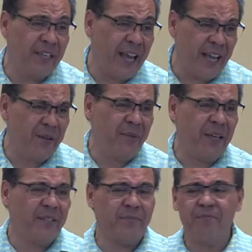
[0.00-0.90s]
the
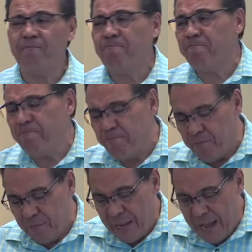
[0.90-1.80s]
enemies
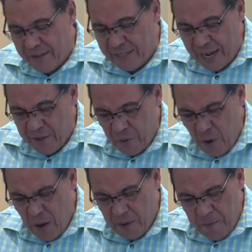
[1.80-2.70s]
outside their
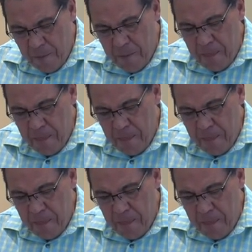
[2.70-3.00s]
wall.